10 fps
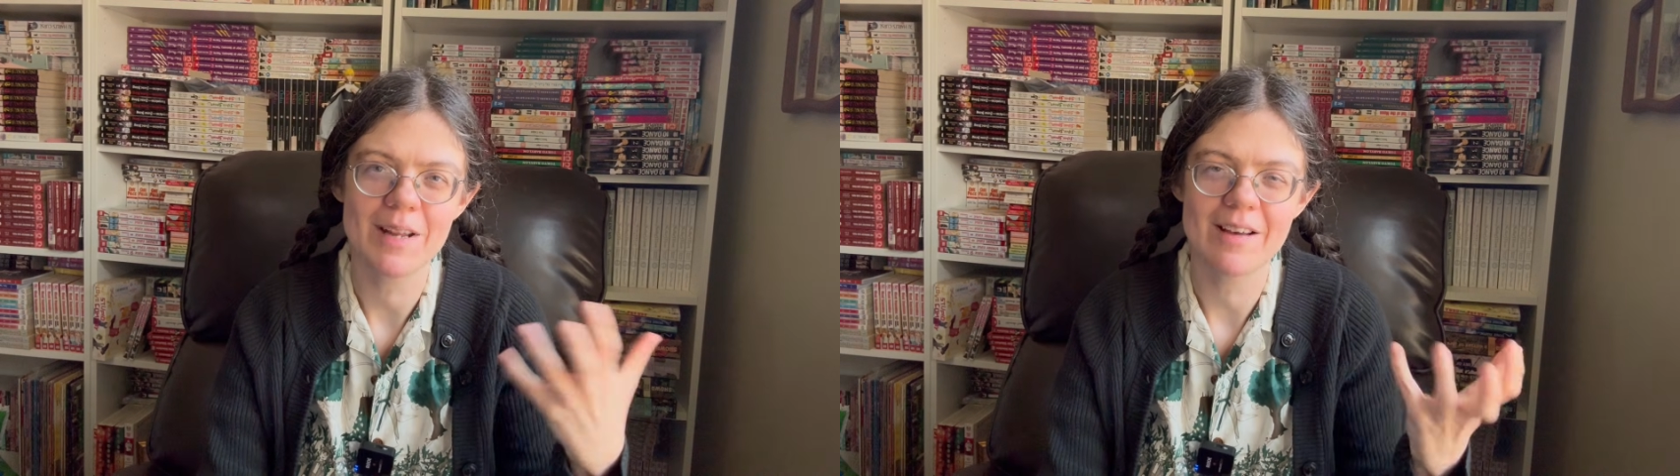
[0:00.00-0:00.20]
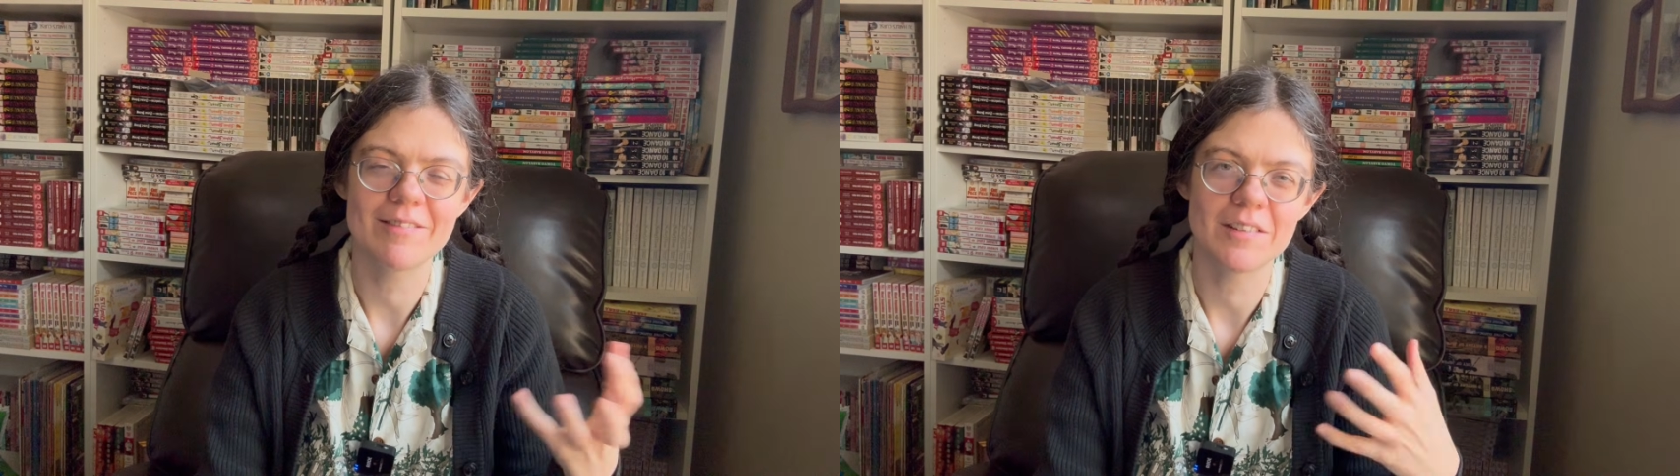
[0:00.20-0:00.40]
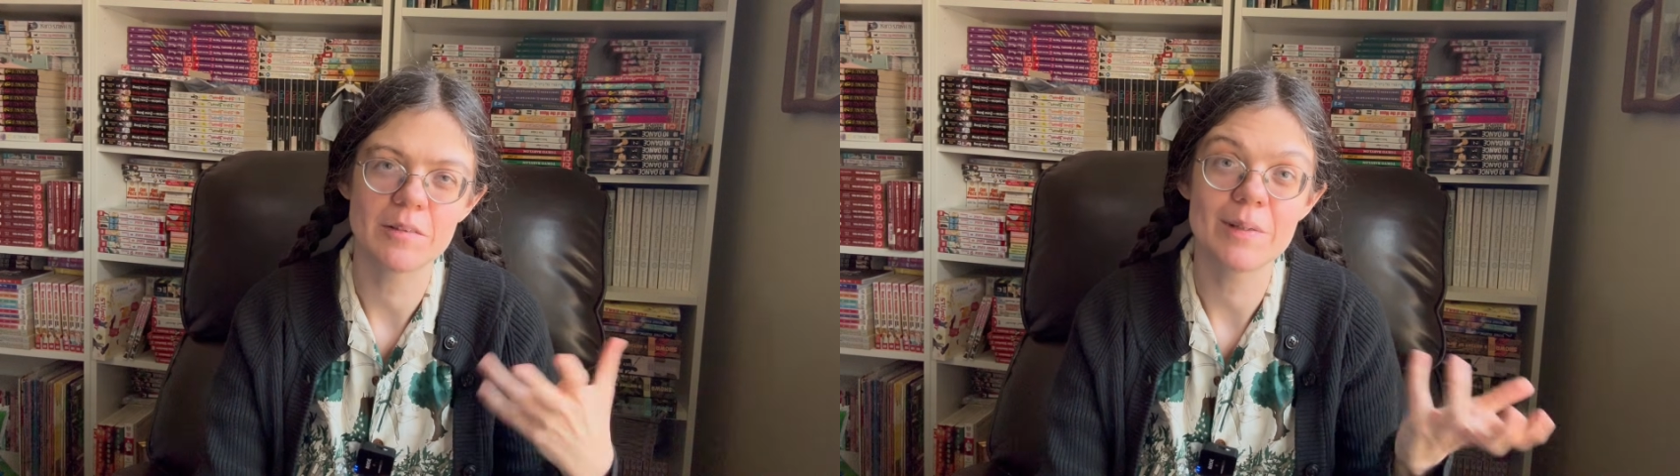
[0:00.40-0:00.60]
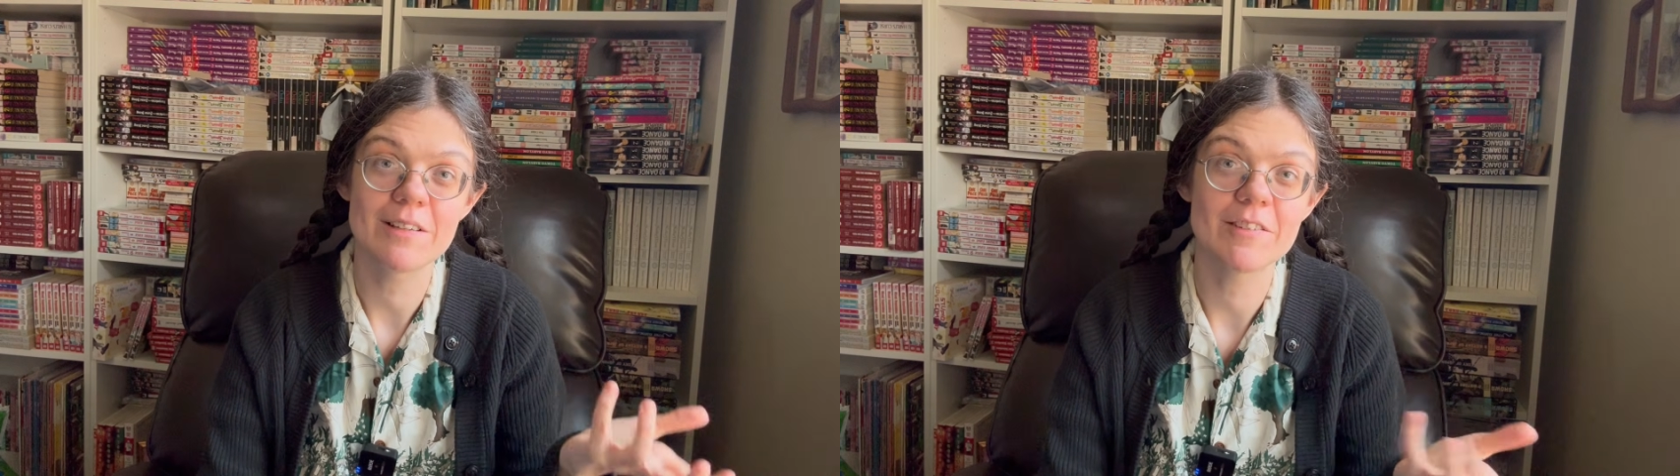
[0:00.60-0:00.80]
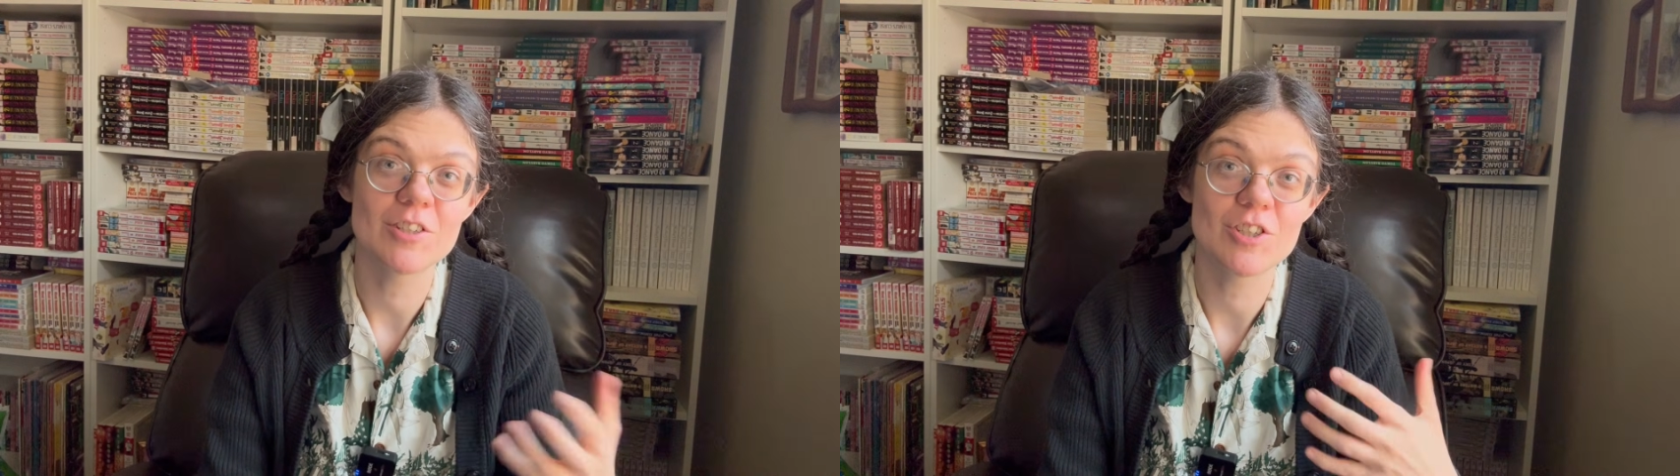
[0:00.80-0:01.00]
have a little bit
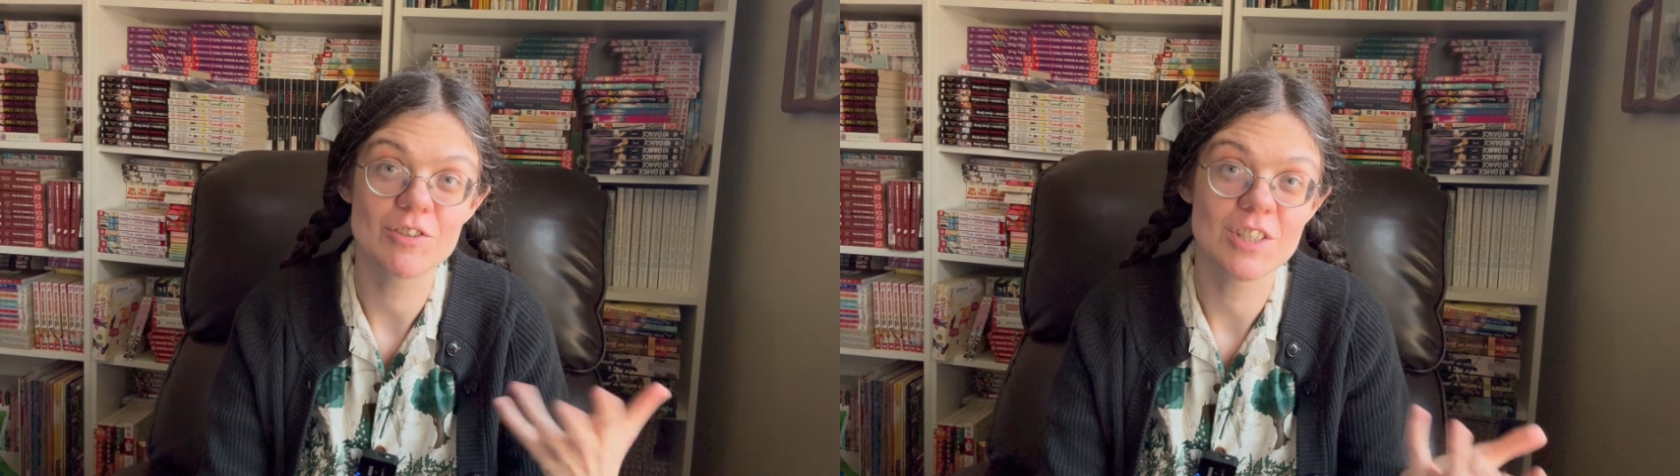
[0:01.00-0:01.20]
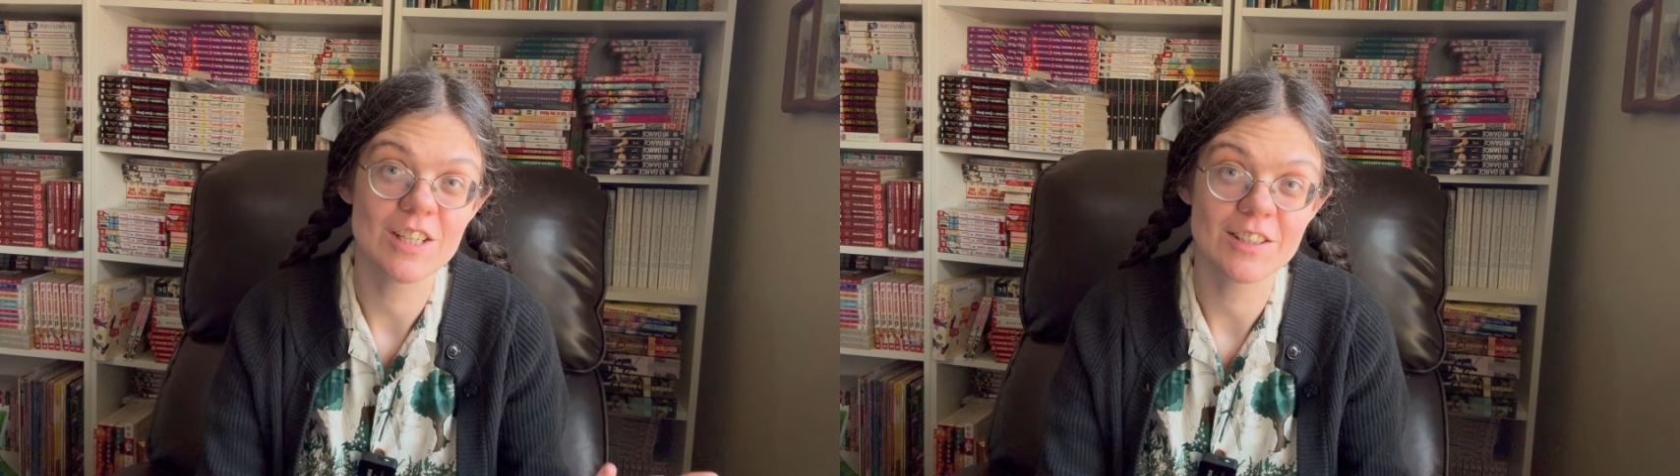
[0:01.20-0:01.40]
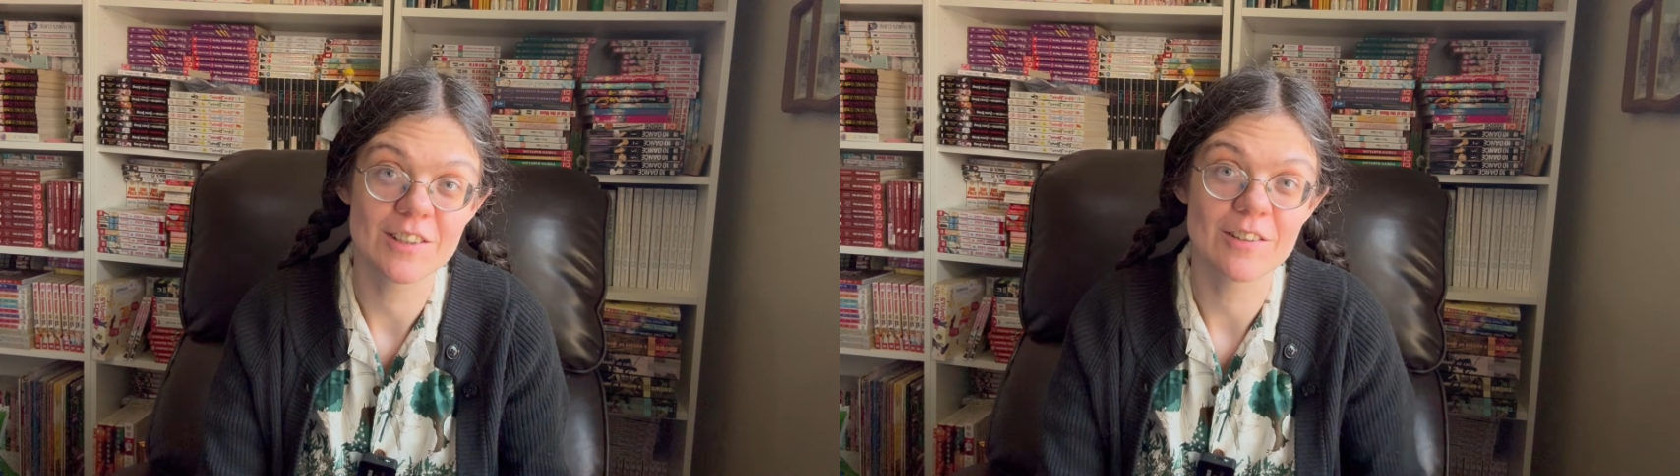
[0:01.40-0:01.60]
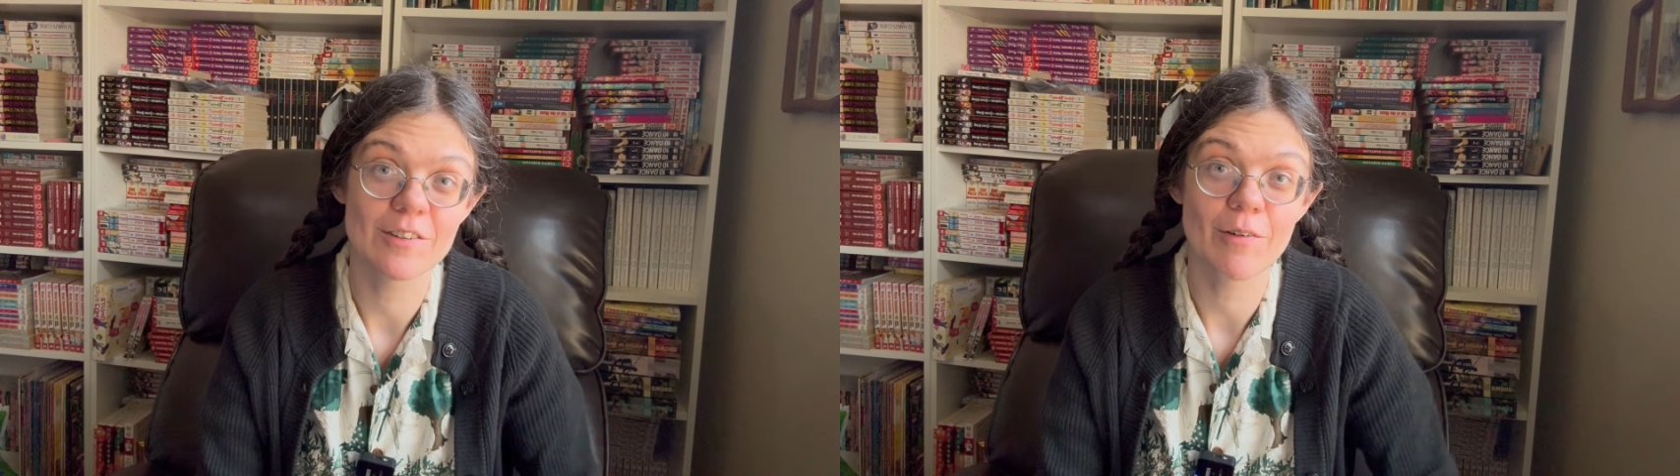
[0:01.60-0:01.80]
of a juicier